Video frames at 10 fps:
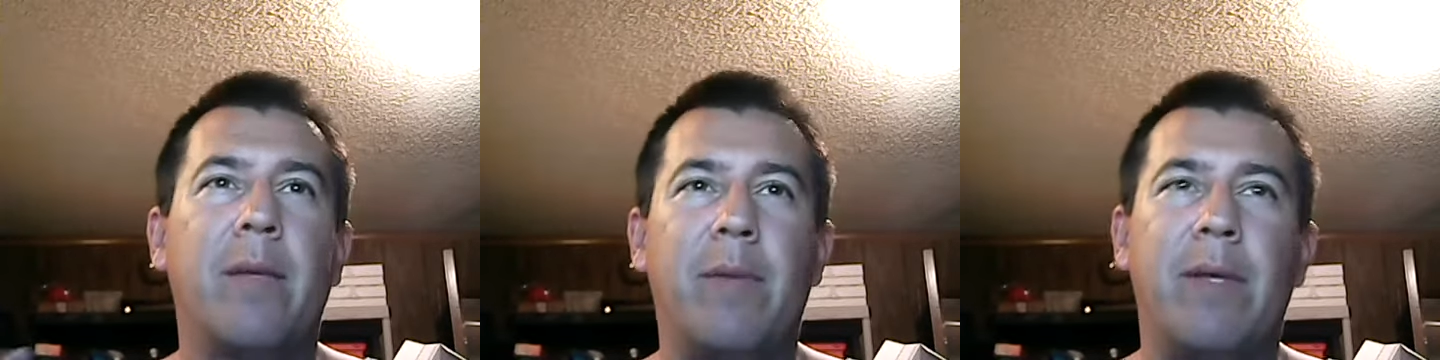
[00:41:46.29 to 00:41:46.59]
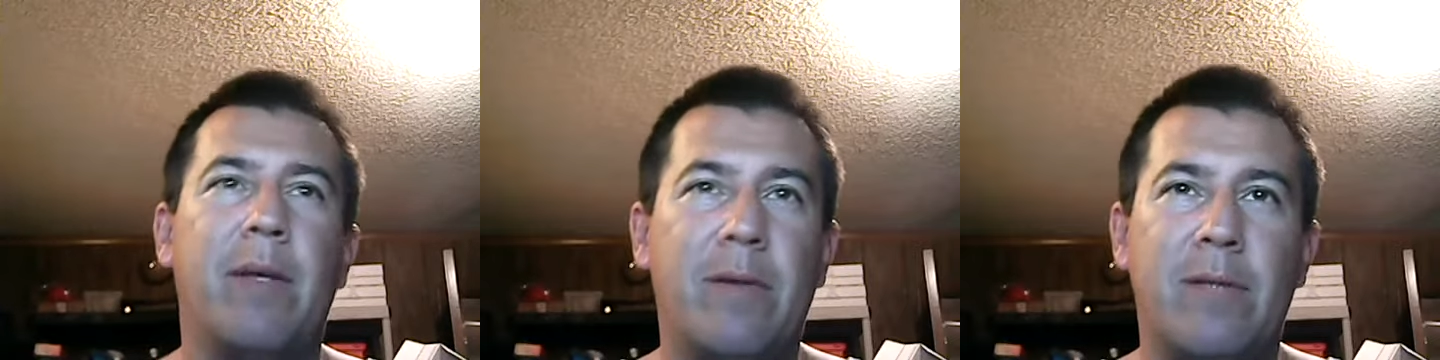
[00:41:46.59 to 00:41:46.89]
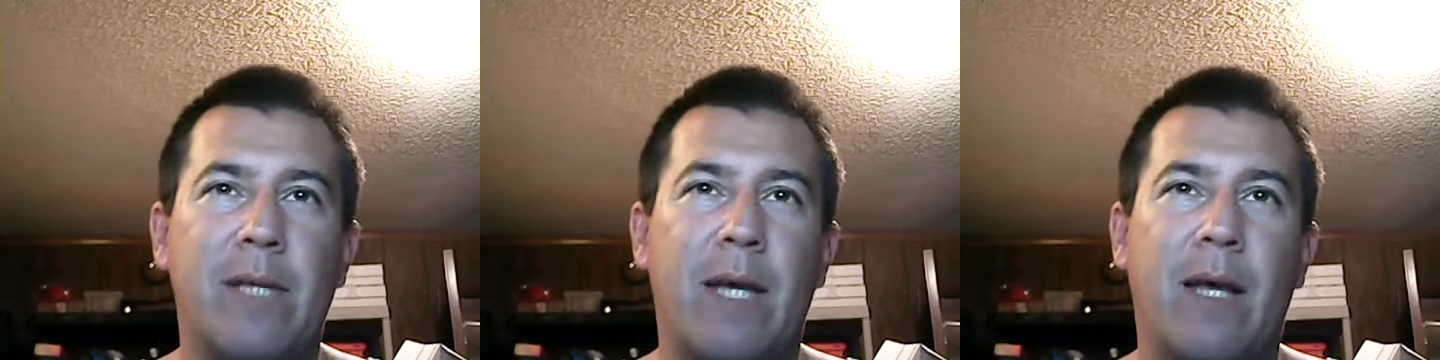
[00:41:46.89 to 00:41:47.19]
He beat
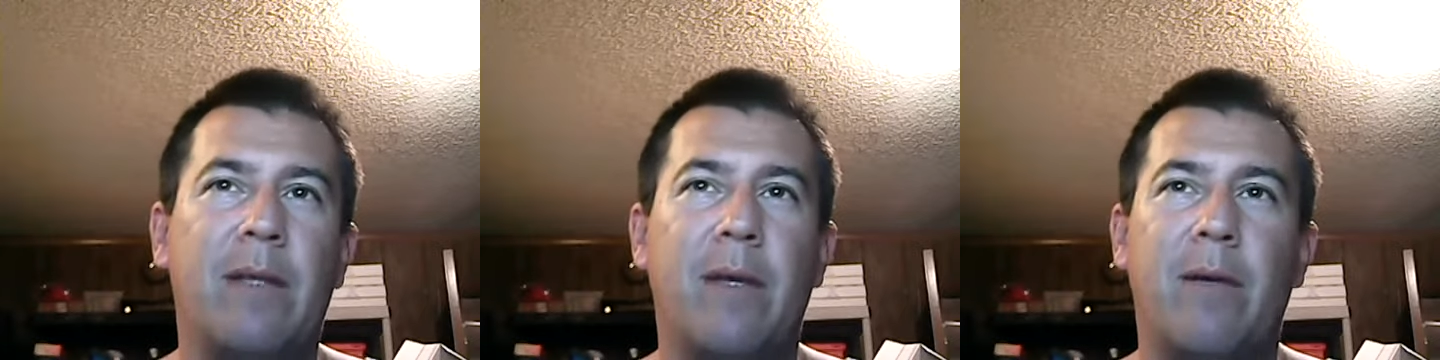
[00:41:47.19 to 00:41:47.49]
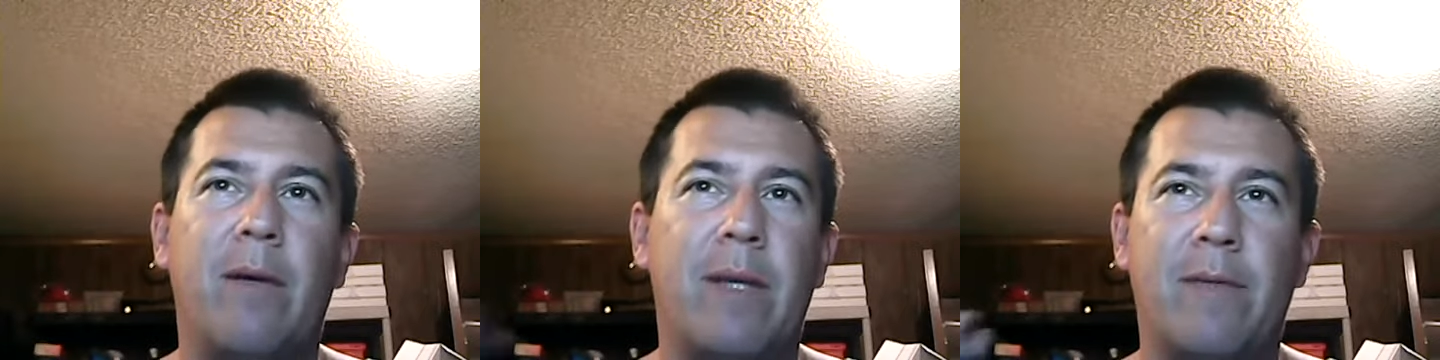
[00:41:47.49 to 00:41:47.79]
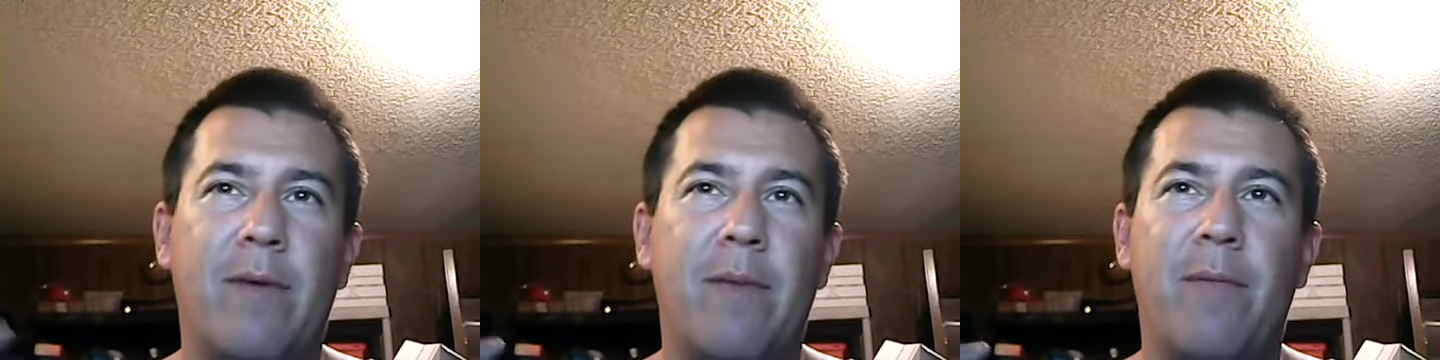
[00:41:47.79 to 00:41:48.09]
Jose Aldo,
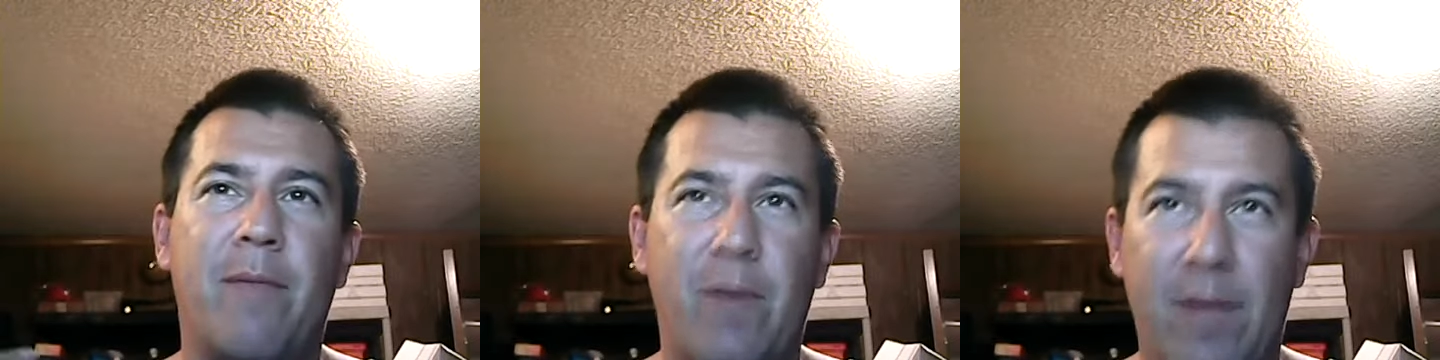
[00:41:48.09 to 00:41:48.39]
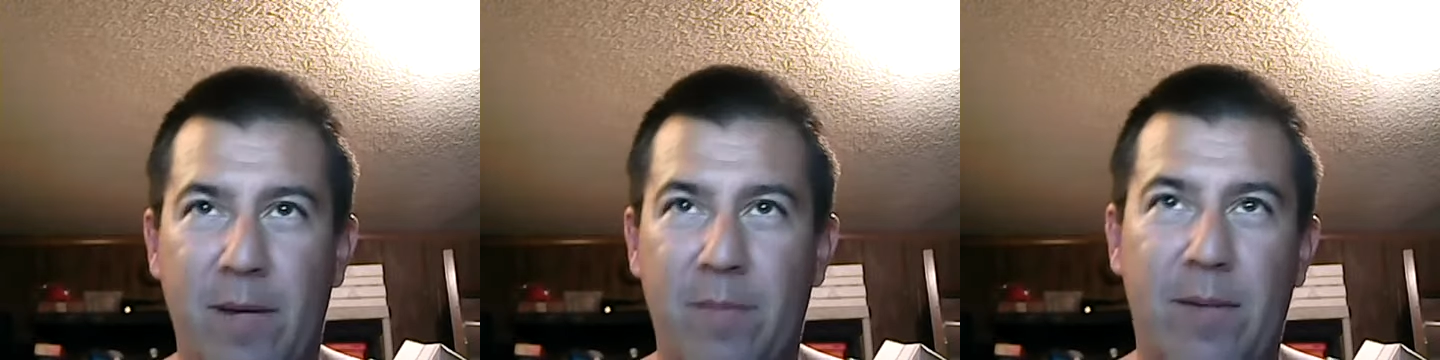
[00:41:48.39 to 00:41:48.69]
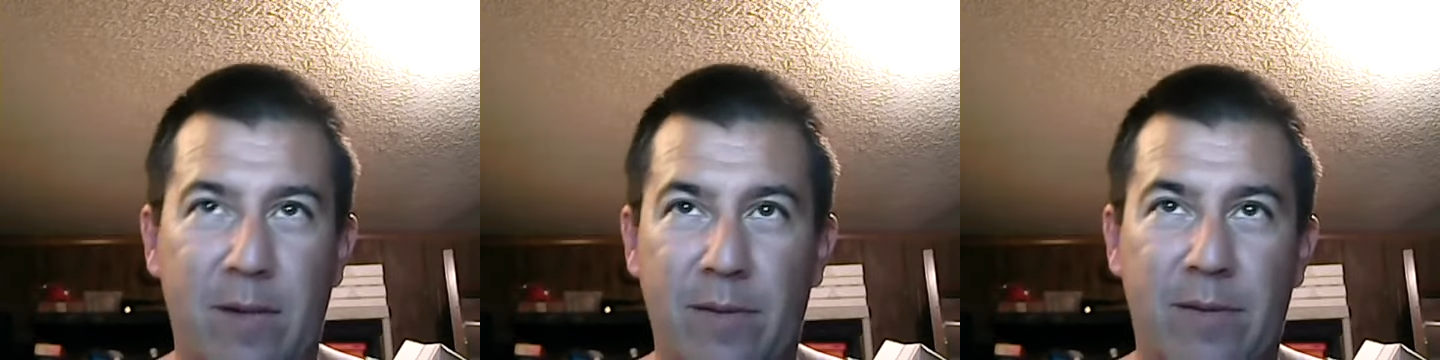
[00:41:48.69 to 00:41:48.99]
and his fight before that, he
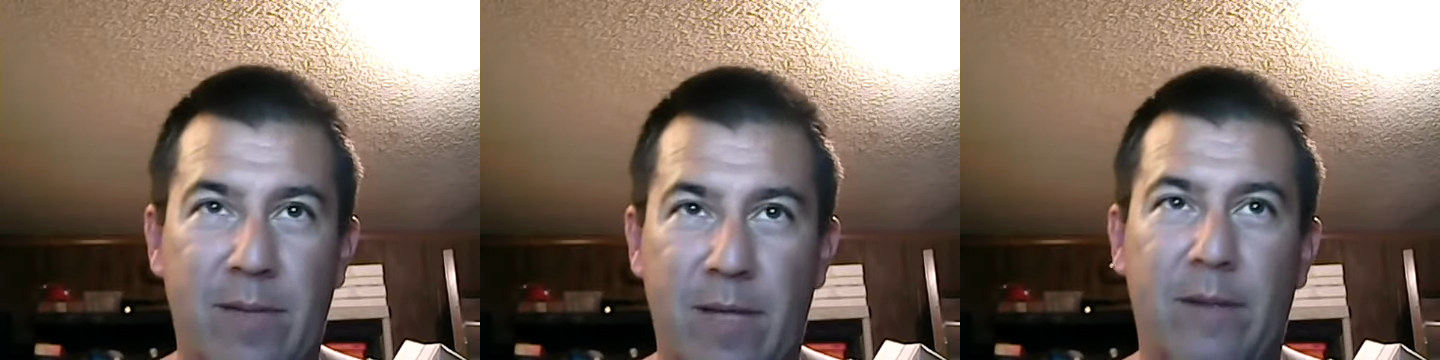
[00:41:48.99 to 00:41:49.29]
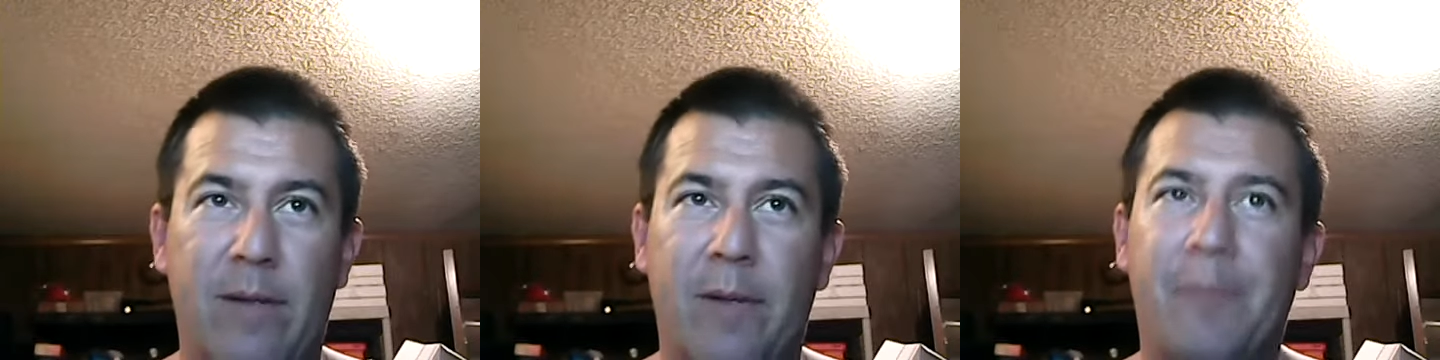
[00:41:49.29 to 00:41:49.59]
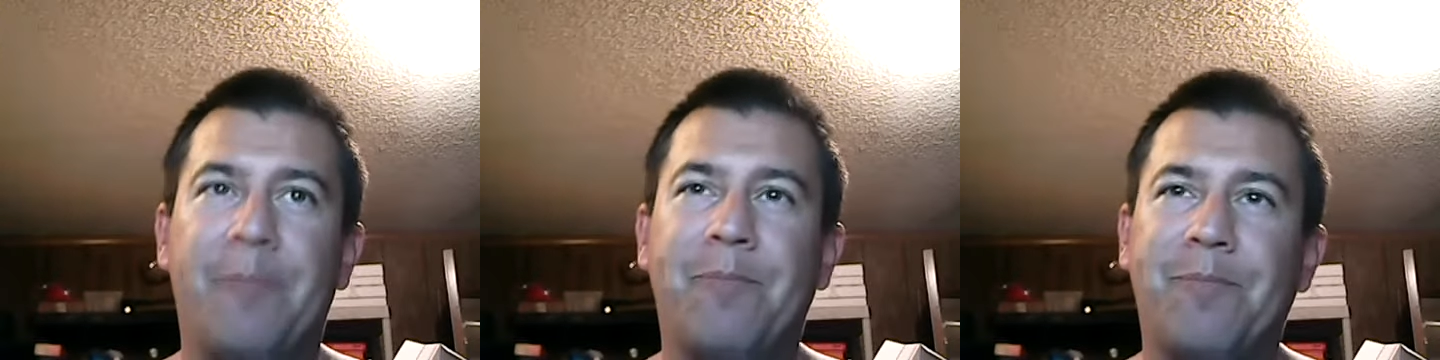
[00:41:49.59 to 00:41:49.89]
beat Jose Aldo.